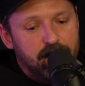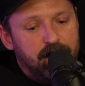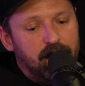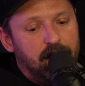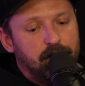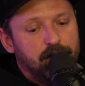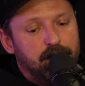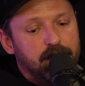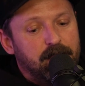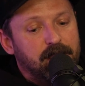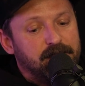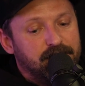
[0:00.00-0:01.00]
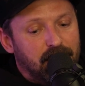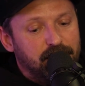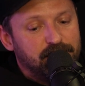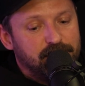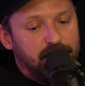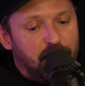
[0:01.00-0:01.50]
Now,
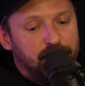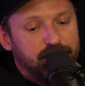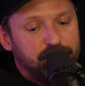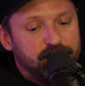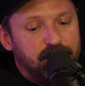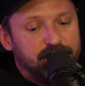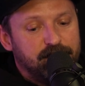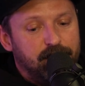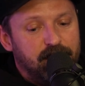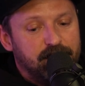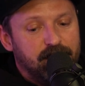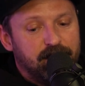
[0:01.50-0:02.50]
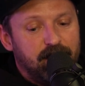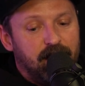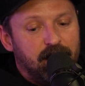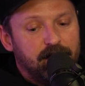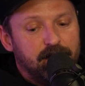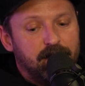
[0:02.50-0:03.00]
intelligence officers estimated that the
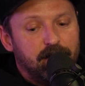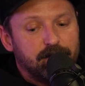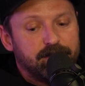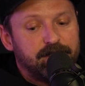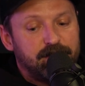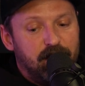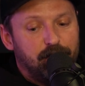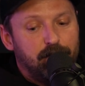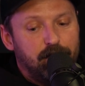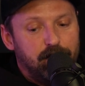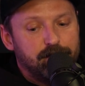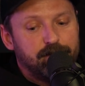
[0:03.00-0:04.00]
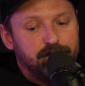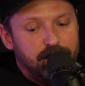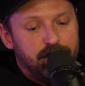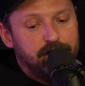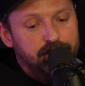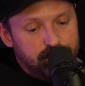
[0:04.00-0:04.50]
island held several hundred
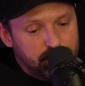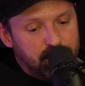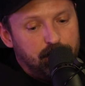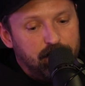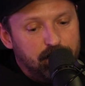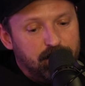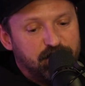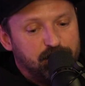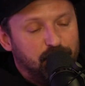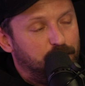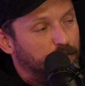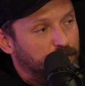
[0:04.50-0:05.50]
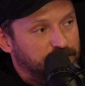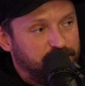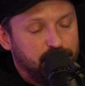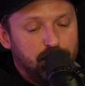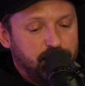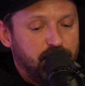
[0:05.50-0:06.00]
men. Like we had mentioned before,
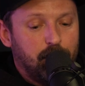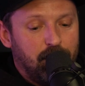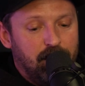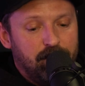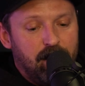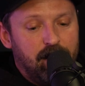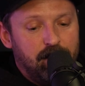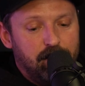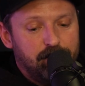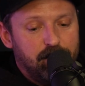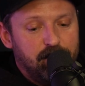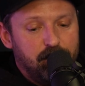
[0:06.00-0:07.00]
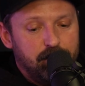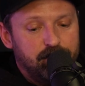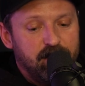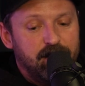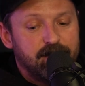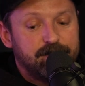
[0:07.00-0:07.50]
there's around 900 of them.
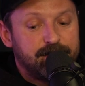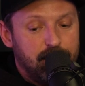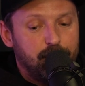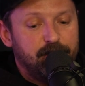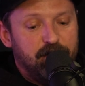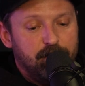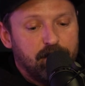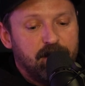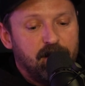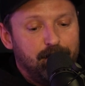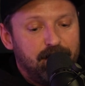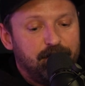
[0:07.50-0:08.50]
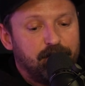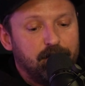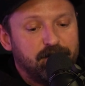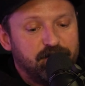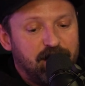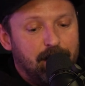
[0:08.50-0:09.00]
Some of them are going to be
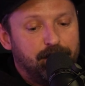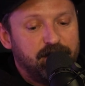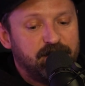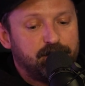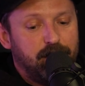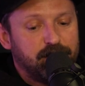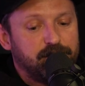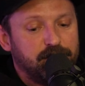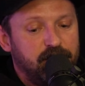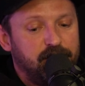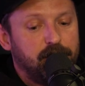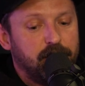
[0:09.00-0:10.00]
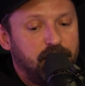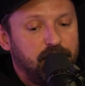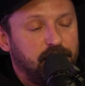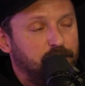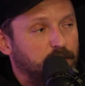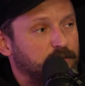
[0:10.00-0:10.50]
from the Japanese Special Naval
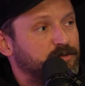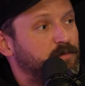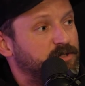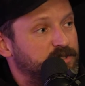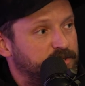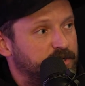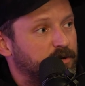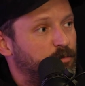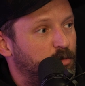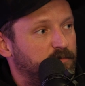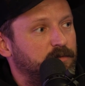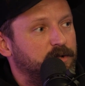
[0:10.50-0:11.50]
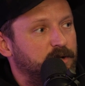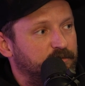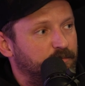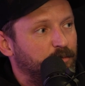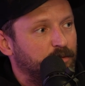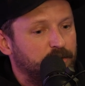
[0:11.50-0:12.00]
Landing Force, which is their equivalent
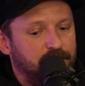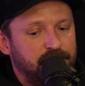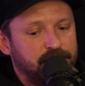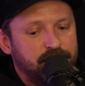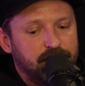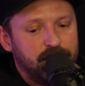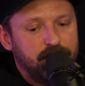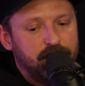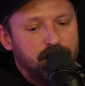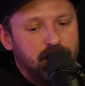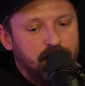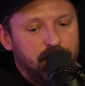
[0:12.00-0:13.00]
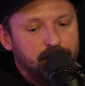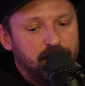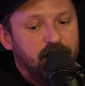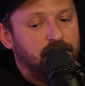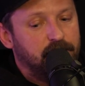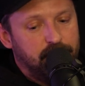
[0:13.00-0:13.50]
of Marines,
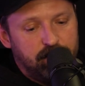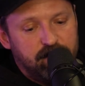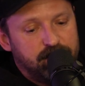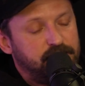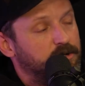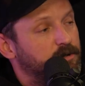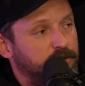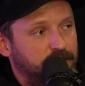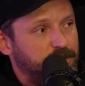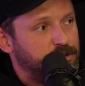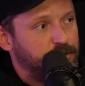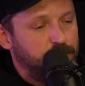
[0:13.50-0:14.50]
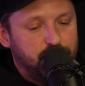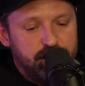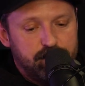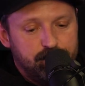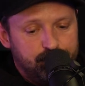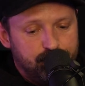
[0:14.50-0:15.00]
and they're considered elite troops.